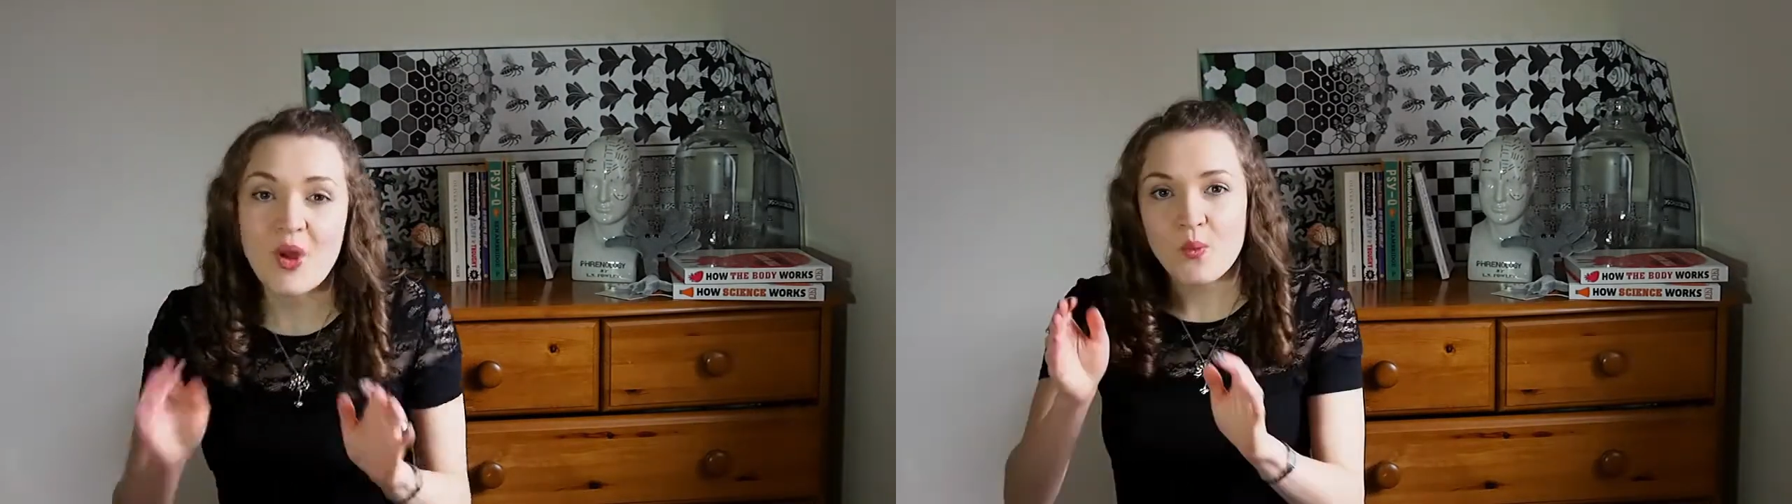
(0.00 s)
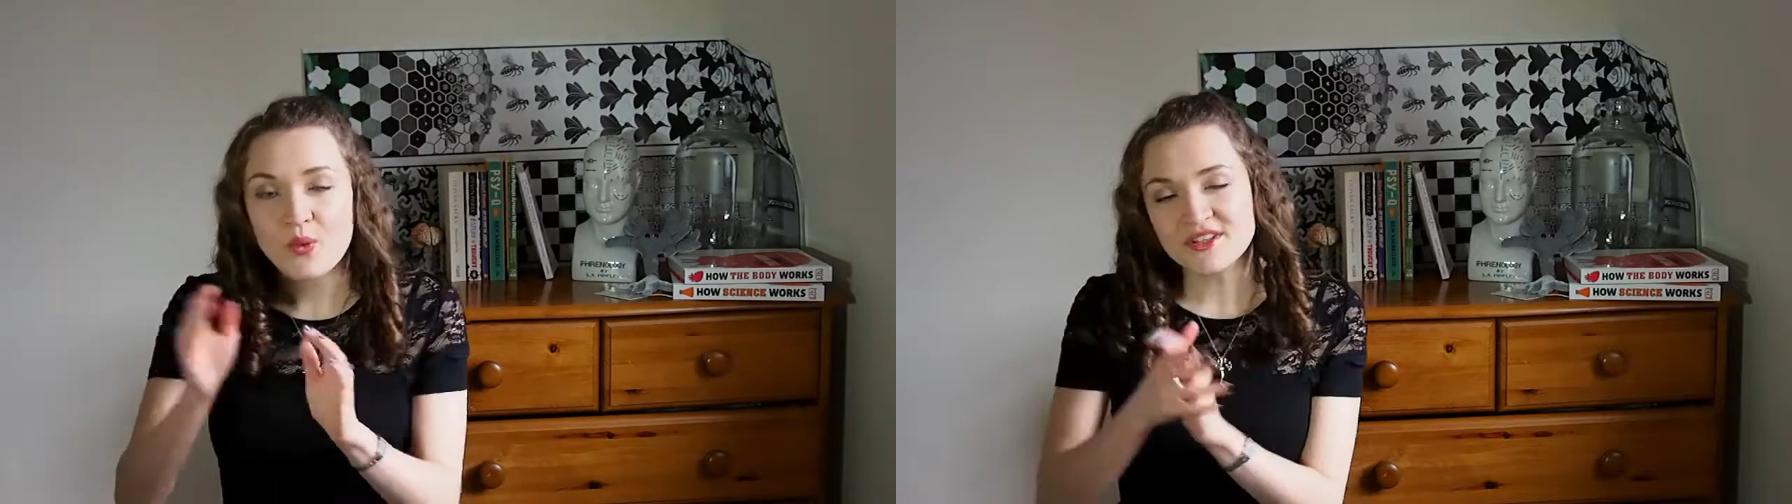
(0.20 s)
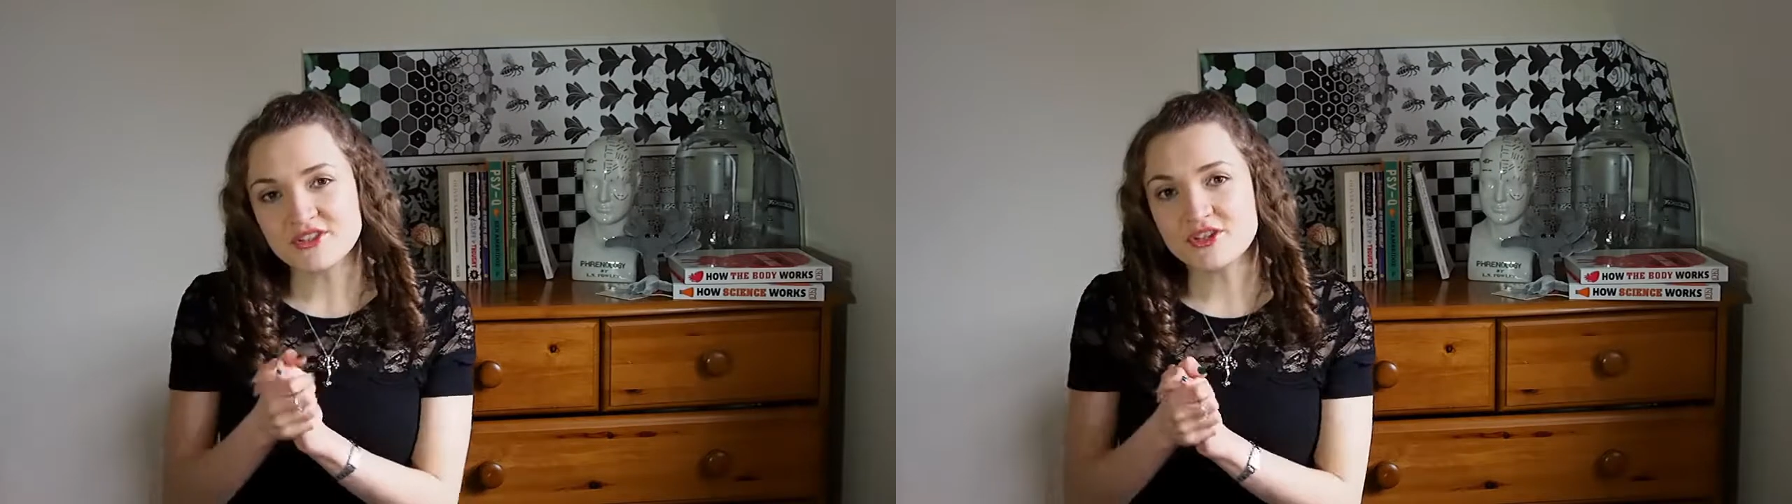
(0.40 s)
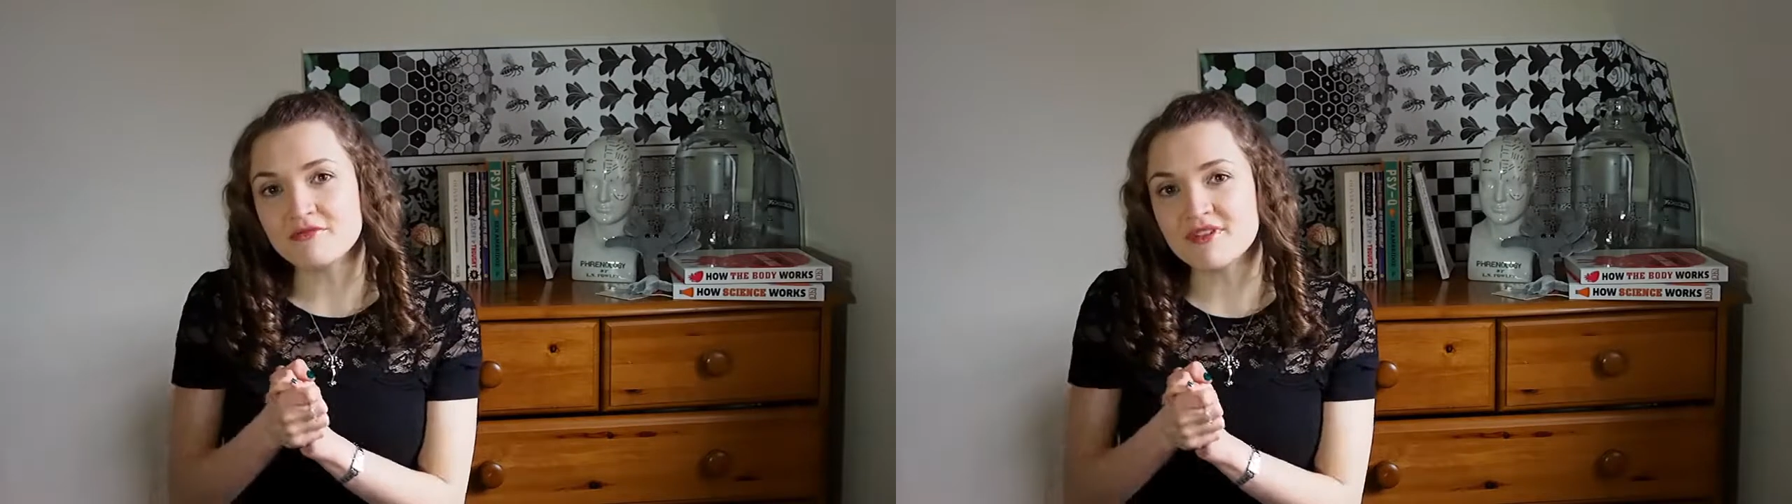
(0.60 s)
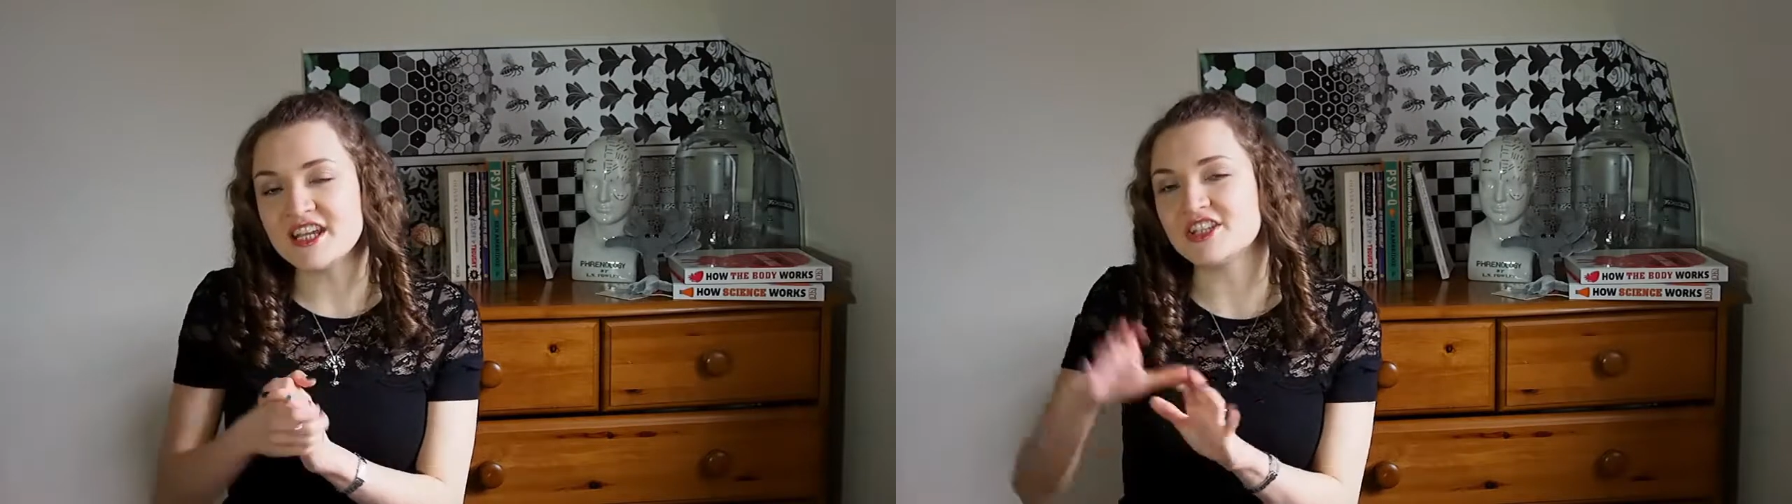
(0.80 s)
Once you
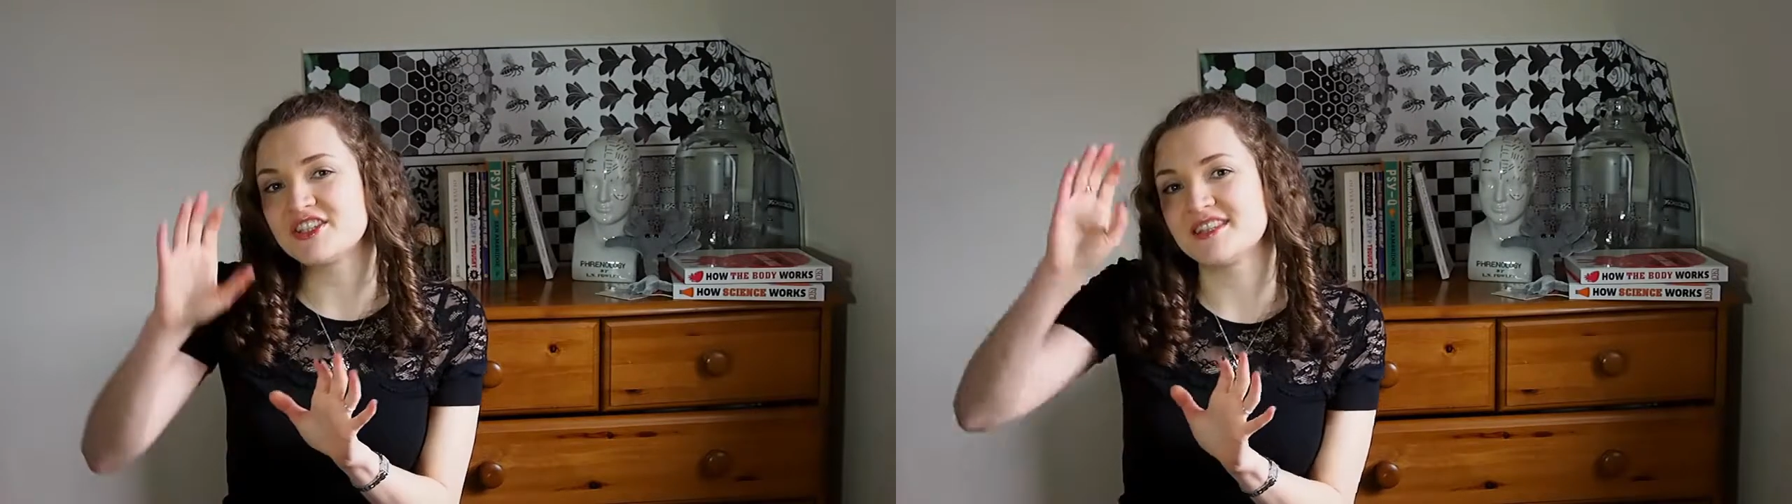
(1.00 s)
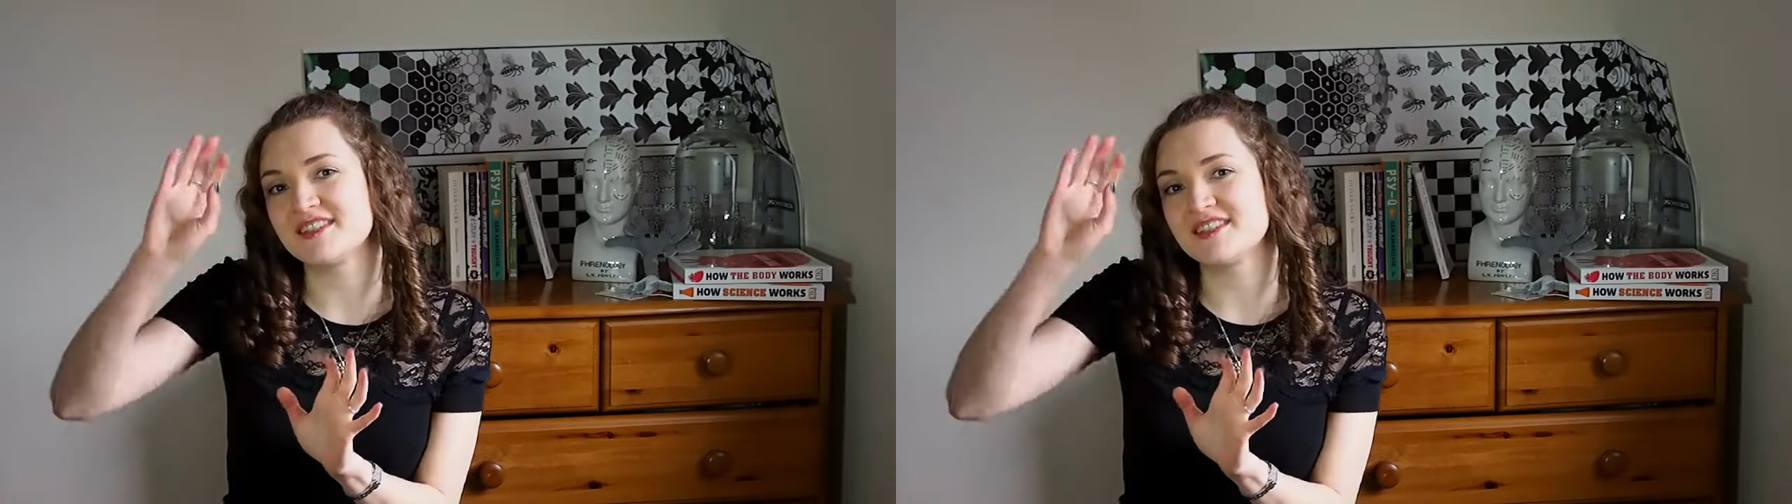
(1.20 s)
reach this